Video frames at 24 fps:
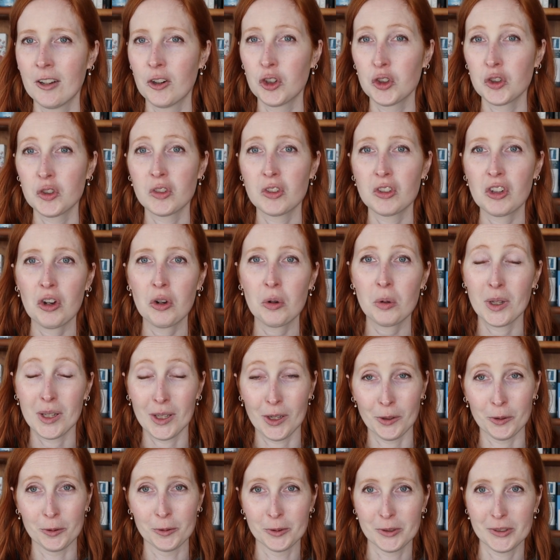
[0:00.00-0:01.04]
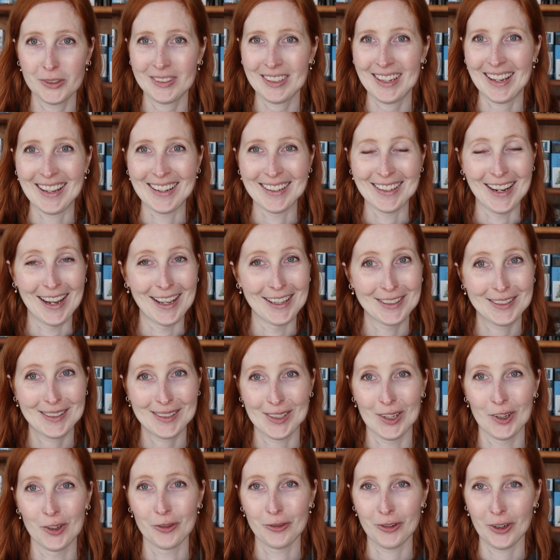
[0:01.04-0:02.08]
So close and yet
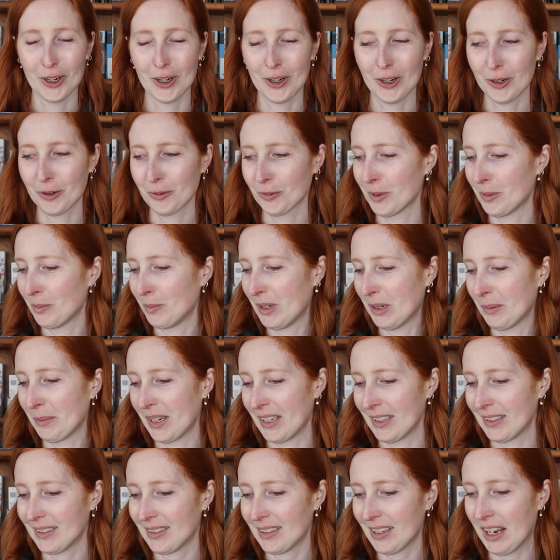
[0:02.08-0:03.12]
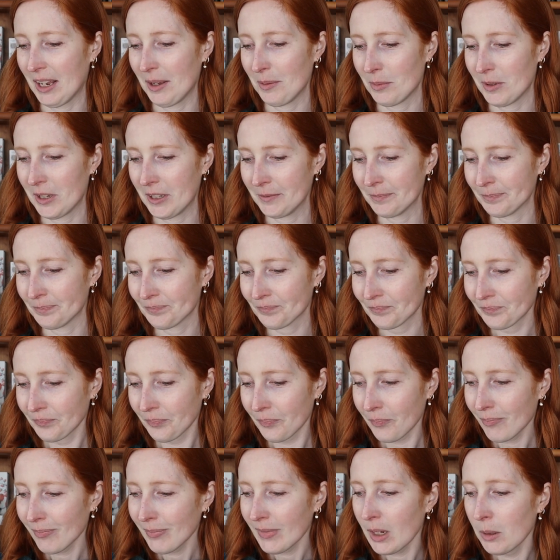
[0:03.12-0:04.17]
so far would be my statement.
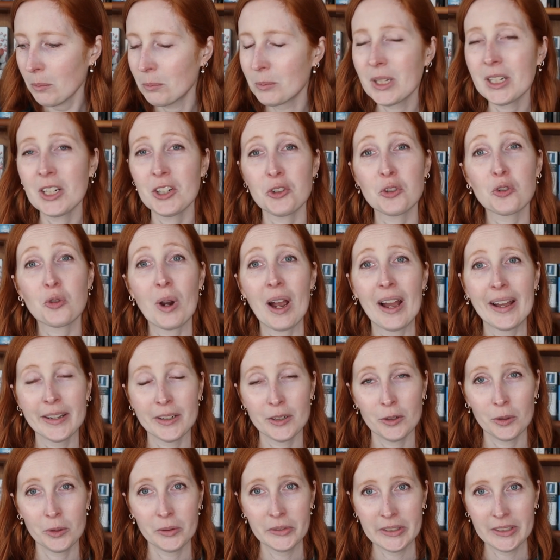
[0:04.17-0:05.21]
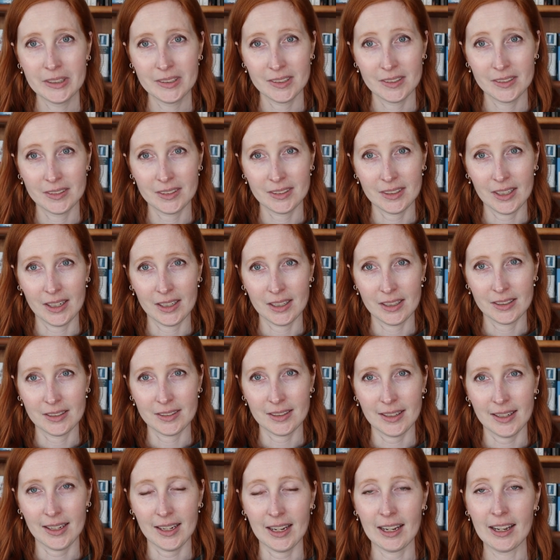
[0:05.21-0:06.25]
I'm gonna try and hold this as steady as I
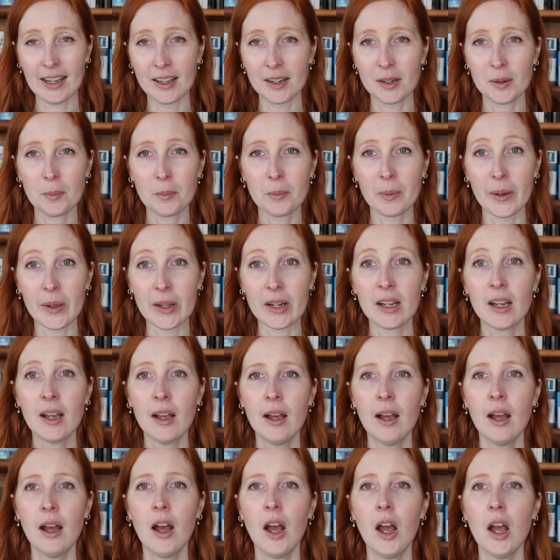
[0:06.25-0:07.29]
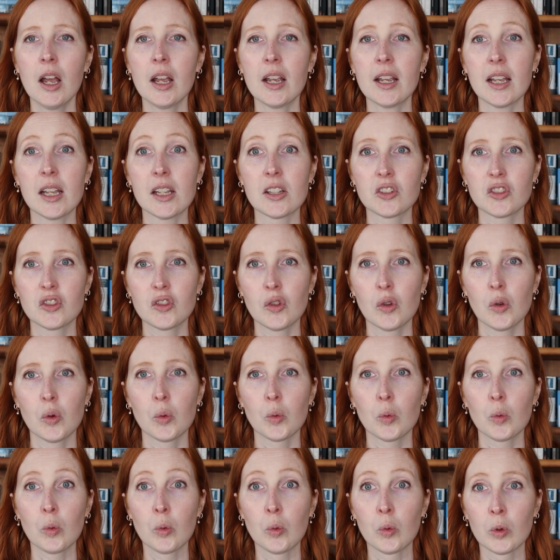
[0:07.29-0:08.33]
can, but it's
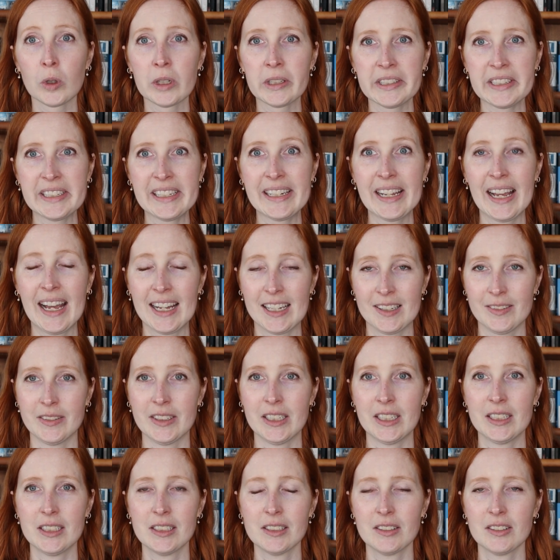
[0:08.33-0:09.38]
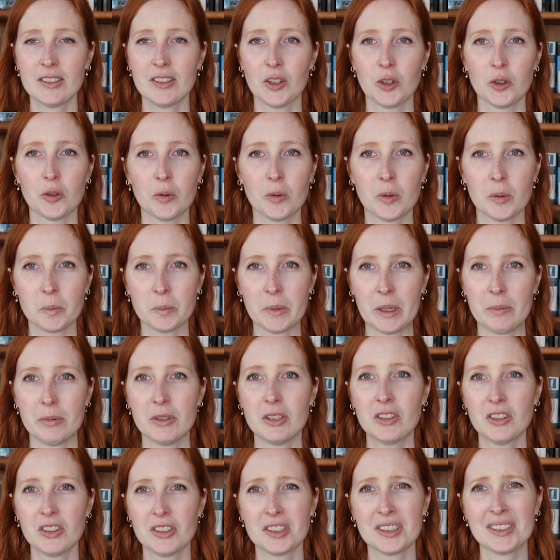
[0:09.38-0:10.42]
really heavy, so maybe
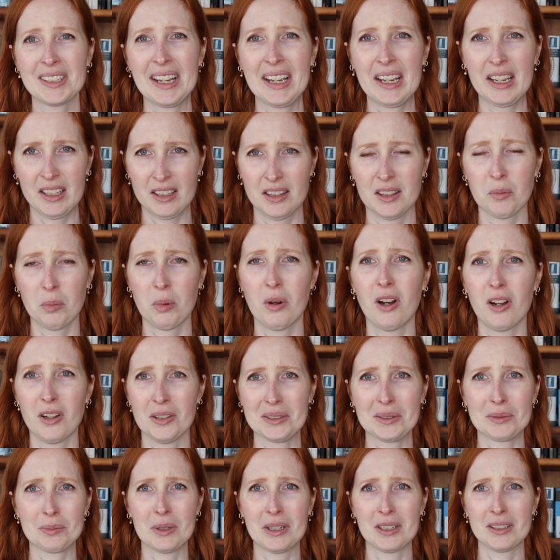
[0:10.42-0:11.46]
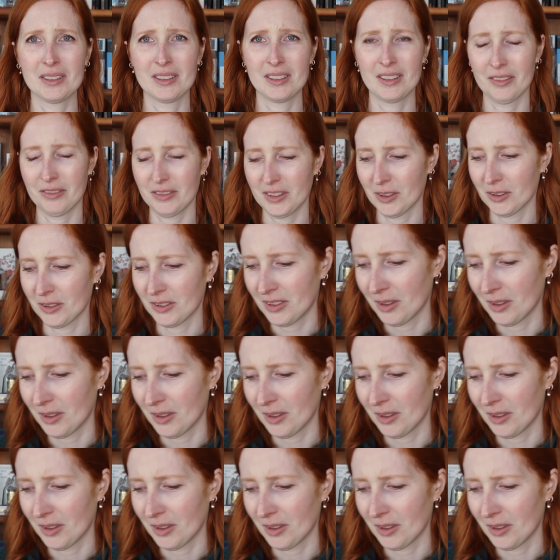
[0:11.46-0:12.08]
just hit the pause button if there's